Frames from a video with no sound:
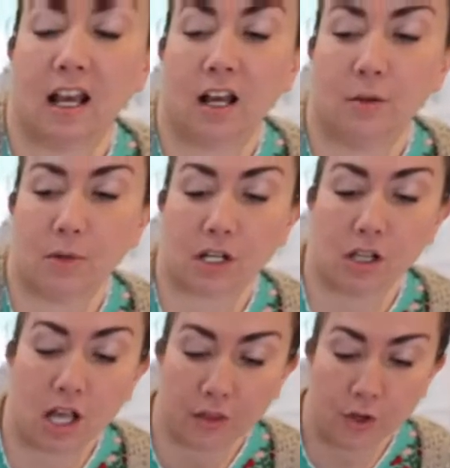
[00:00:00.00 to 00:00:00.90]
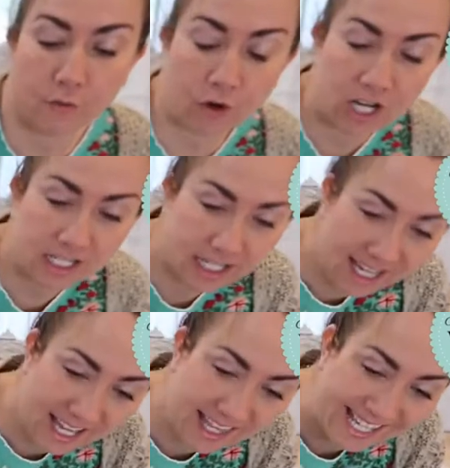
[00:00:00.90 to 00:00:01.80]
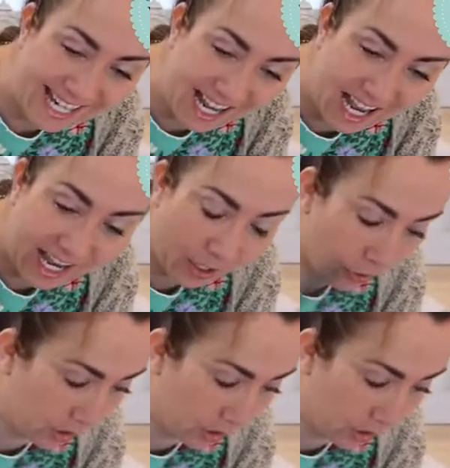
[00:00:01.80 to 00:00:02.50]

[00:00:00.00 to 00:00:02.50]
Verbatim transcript: um, cloth over it and then iron